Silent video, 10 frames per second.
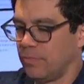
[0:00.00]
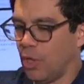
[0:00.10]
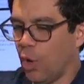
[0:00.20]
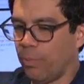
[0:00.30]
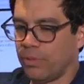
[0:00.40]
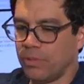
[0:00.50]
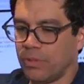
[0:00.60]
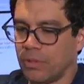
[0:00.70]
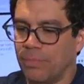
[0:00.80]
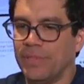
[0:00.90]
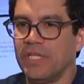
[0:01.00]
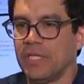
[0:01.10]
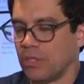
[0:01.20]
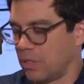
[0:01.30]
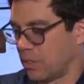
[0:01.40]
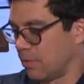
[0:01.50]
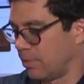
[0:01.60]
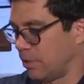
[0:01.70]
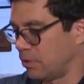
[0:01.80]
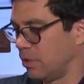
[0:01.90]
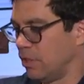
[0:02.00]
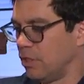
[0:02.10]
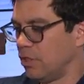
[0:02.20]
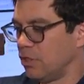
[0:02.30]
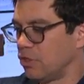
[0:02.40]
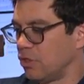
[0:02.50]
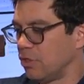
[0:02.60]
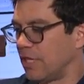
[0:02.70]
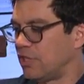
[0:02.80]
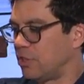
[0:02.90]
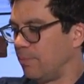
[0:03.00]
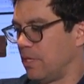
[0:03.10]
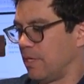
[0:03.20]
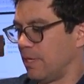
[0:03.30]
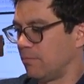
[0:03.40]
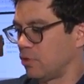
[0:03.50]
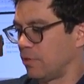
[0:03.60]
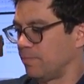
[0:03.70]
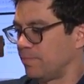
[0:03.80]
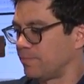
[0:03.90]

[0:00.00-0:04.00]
Nope. Or billion dollar companies. They should be on Amazon.